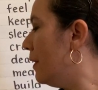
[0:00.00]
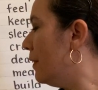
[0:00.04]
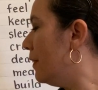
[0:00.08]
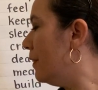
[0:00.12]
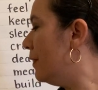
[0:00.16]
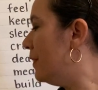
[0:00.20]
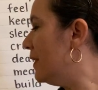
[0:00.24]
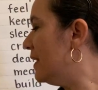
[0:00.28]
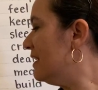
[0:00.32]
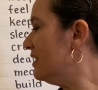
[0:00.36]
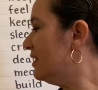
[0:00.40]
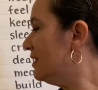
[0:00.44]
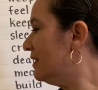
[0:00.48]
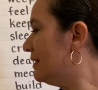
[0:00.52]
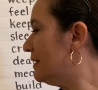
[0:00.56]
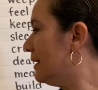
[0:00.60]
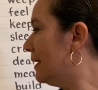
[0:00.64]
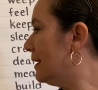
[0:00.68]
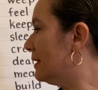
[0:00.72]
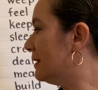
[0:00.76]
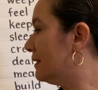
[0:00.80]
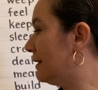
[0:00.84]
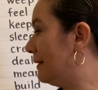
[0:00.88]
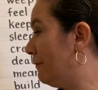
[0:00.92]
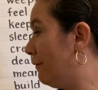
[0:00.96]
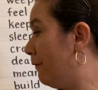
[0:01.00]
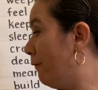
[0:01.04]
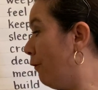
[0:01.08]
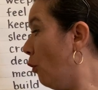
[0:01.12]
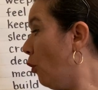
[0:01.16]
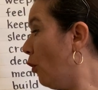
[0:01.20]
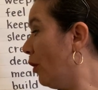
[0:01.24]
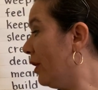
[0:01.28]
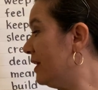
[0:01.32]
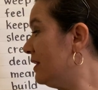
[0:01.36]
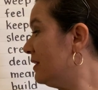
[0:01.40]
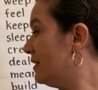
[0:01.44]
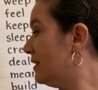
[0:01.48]
This is
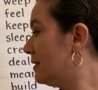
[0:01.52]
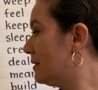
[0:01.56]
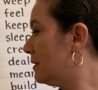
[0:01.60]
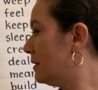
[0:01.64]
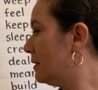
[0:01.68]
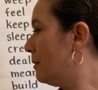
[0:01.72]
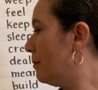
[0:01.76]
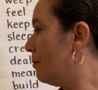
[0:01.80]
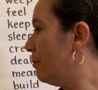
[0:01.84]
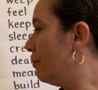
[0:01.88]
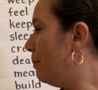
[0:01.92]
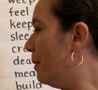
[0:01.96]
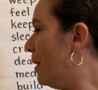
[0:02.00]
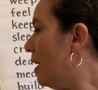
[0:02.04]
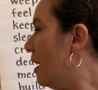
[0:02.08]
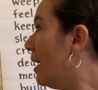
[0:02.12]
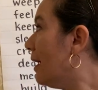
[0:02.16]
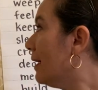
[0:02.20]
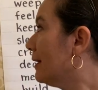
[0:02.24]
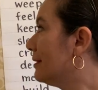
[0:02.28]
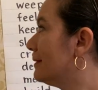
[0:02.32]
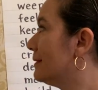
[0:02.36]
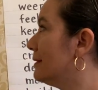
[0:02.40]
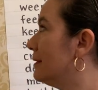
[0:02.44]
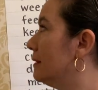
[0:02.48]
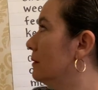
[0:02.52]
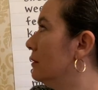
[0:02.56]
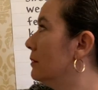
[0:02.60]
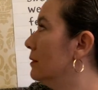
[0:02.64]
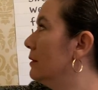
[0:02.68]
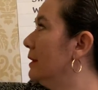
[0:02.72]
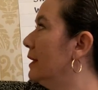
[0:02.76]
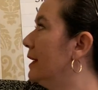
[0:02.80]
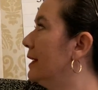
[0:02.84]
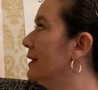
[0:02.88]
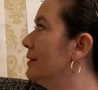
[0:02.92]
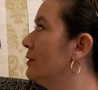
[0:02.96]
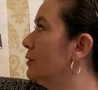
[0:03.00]
voiced, but
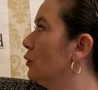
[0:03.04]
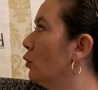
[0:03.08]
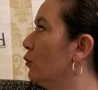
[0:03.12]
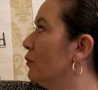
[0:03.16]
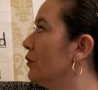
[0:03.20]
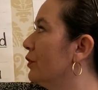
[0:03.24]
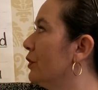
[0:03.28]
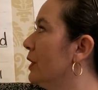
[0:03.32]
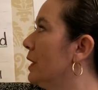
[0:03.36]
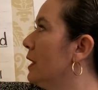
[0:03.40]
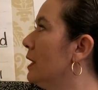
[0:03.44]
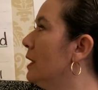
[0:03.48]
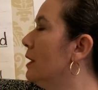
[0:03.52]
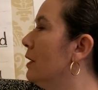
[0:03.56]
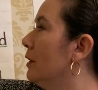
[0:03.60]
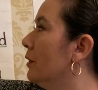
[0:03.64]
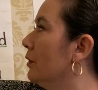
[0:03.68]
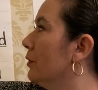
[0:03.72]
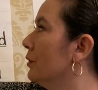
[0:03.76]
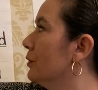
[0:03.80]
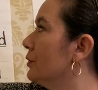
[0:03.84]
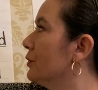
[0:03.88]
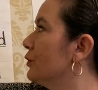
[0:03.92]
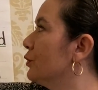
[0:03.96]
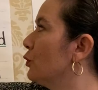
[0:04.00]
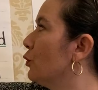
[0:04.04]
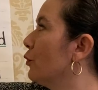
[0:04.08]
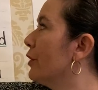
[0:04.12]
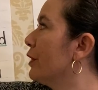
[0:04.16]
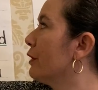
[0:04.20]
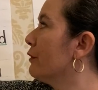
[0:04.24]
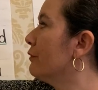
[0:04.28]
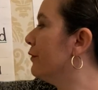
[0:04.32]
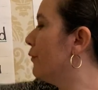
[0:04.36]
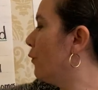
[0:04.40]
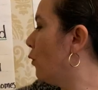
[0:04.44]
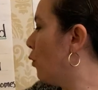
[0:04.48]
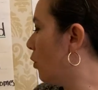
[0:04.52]
it's over here. So
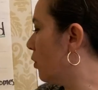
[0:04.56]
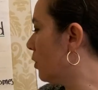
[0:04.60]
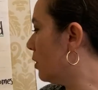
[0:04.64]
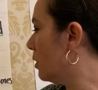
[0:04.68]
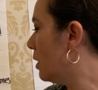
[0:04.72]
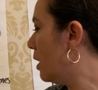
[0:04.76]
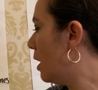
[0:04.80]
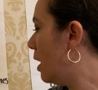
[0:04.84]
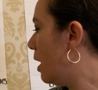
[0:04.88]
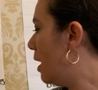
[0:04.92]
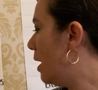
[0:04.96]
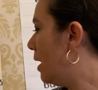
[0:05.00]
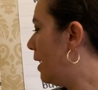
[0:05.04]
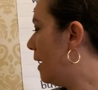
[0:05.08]
therefore,